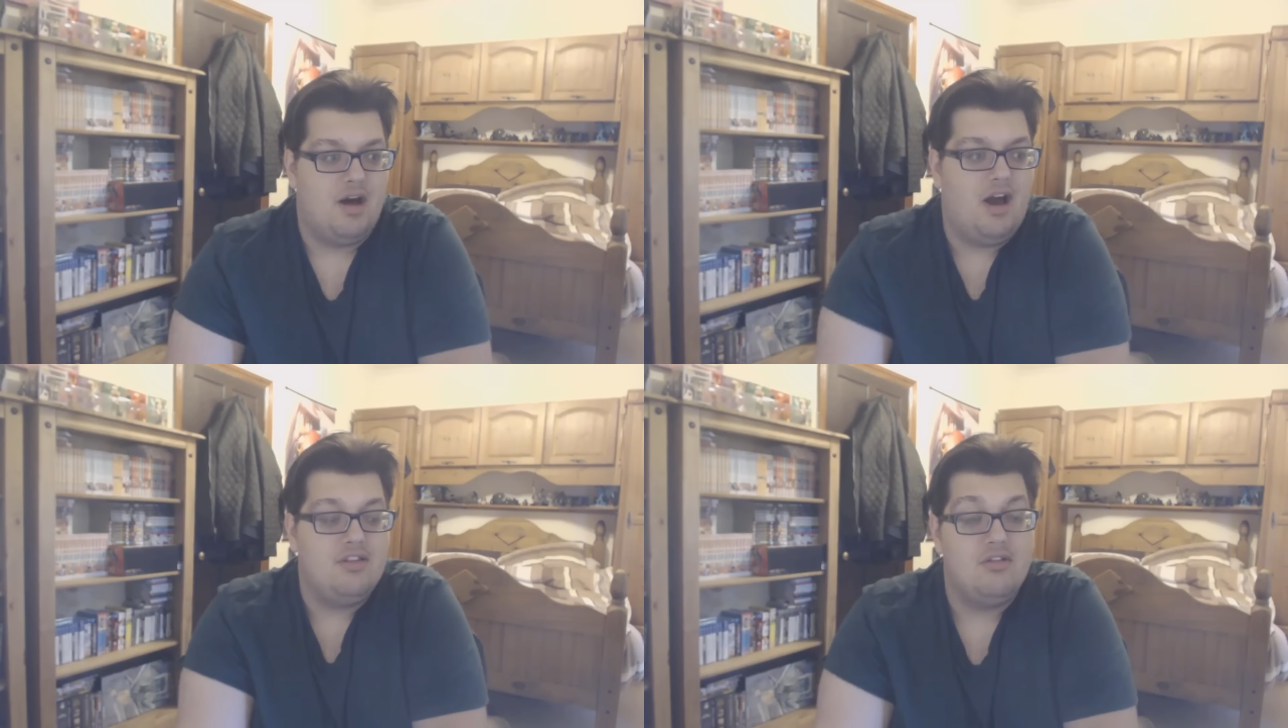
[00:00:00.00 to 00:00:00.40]

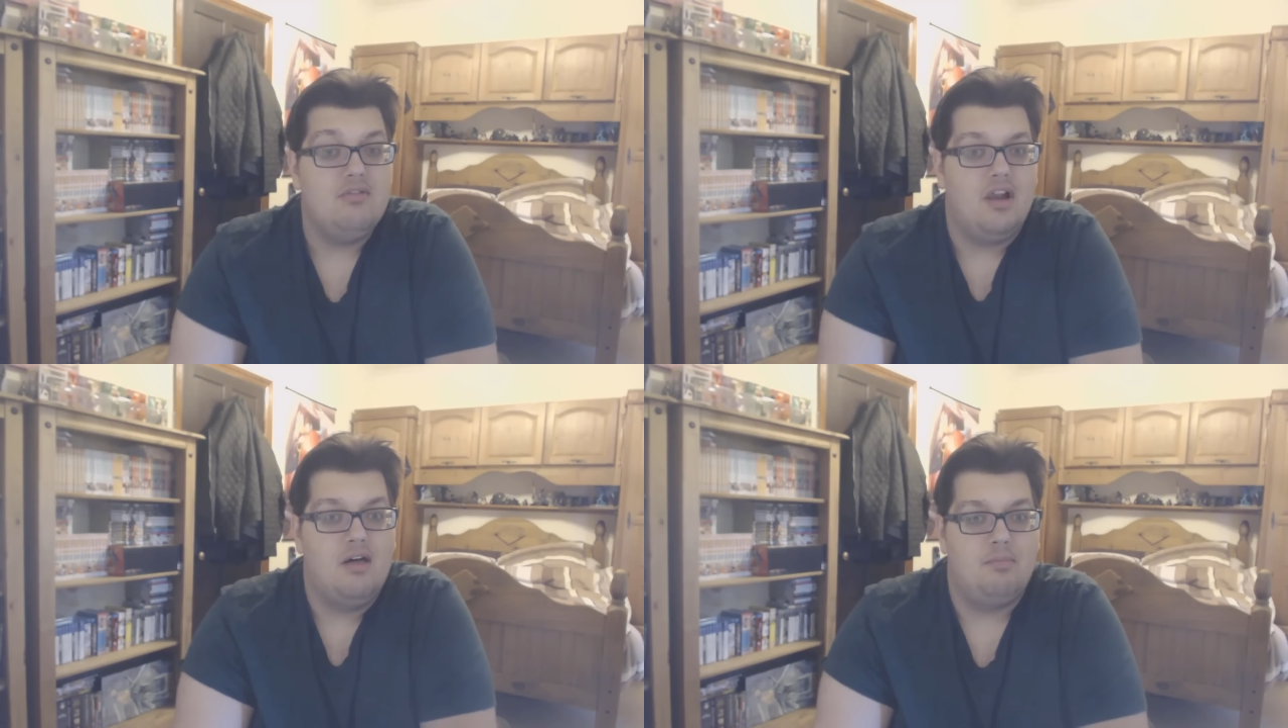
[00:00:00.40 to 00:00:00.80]
But I
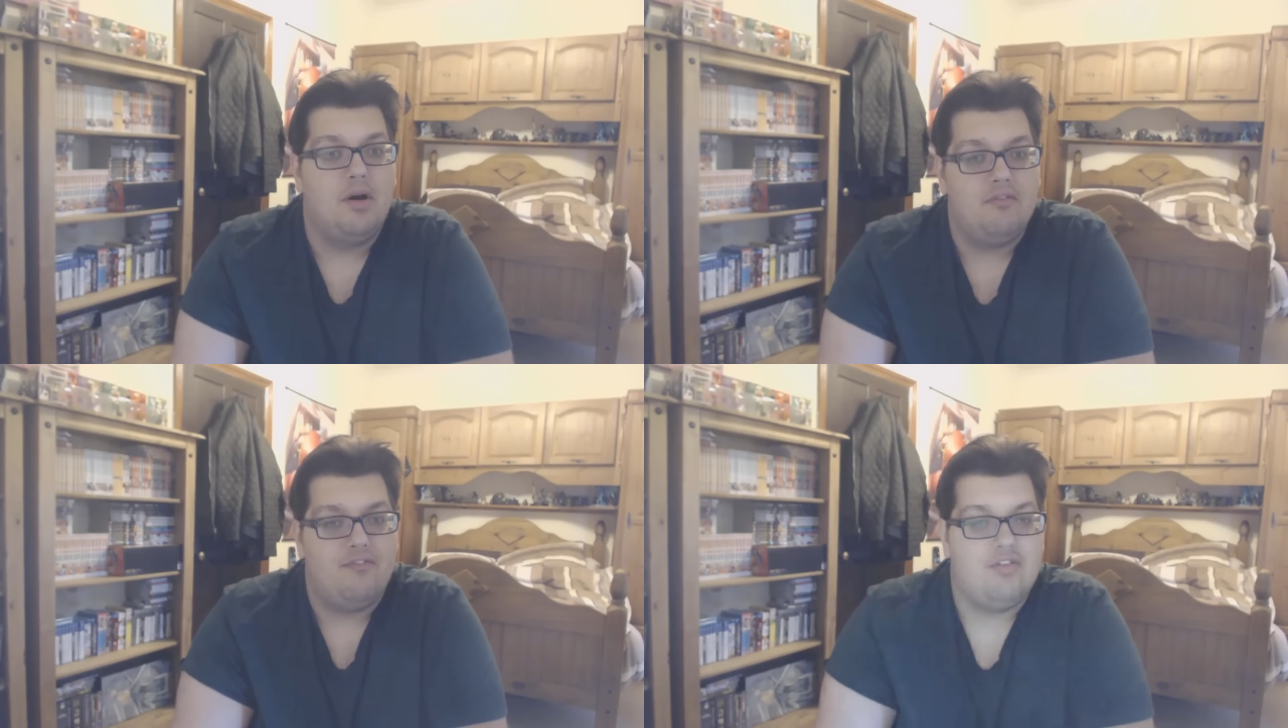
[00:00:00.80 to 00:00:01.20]
do love
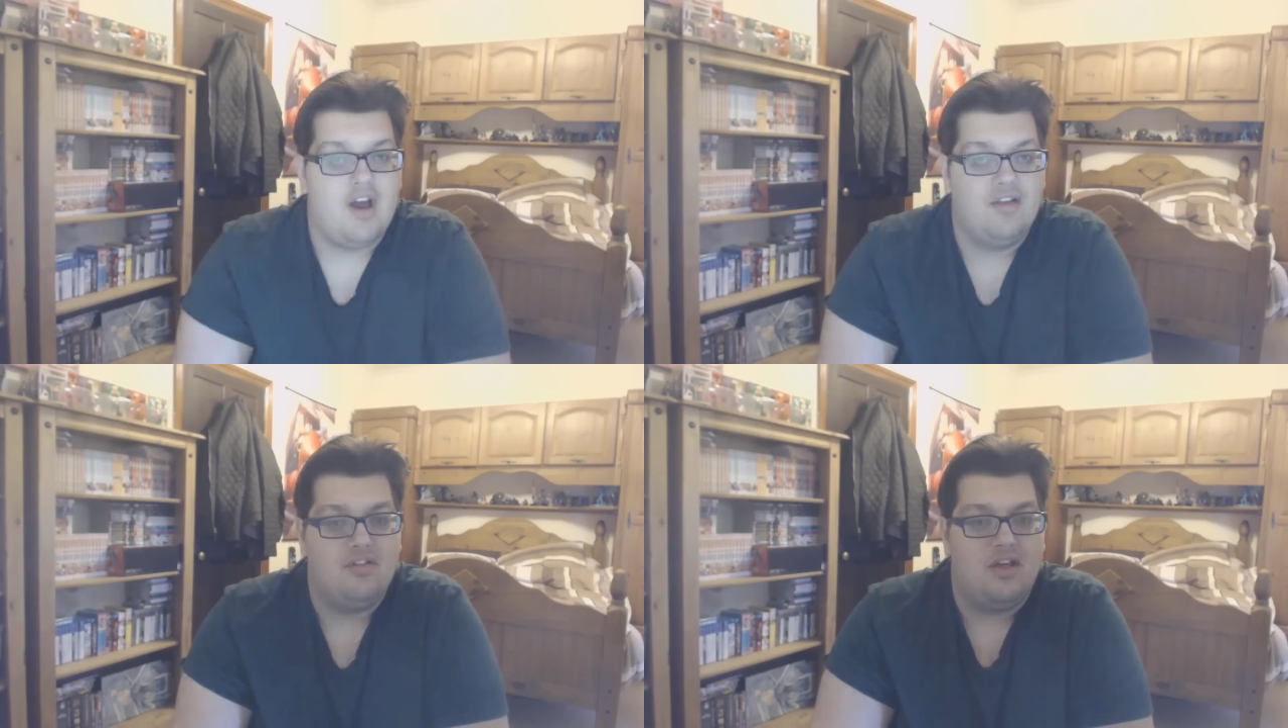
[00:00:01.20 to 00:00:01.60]
both
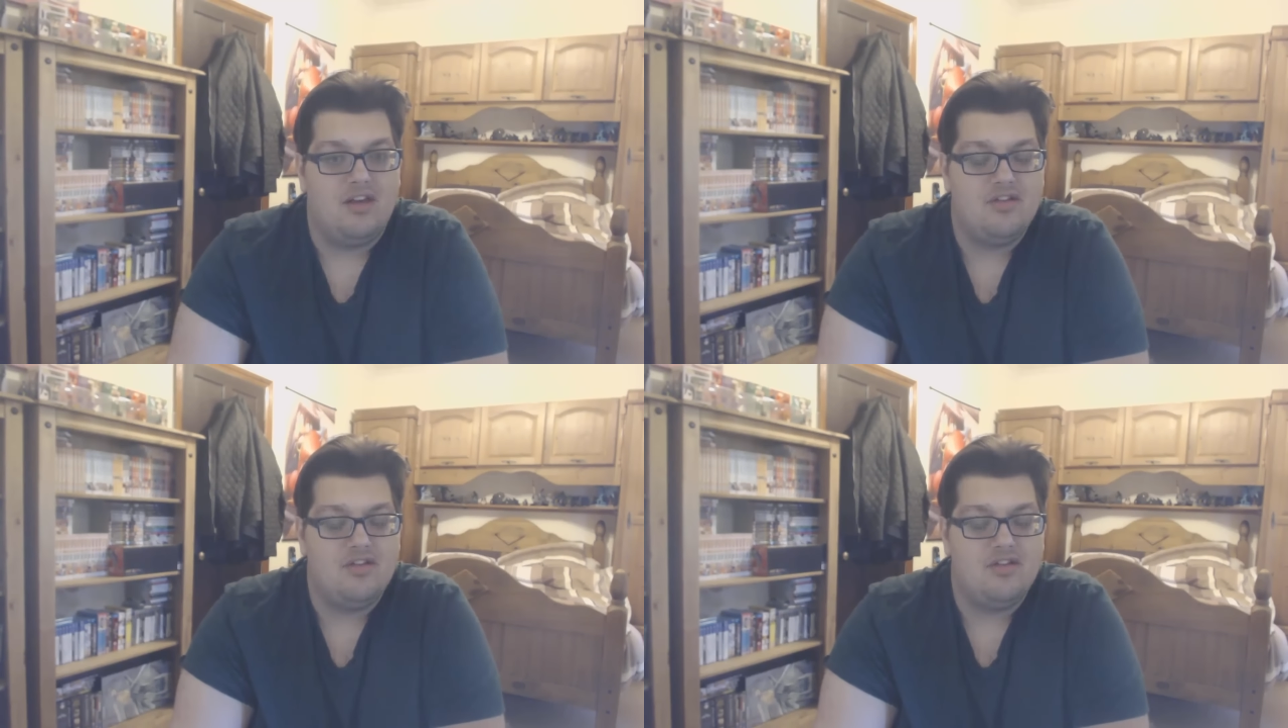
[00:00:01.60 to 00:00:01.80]
sides of it.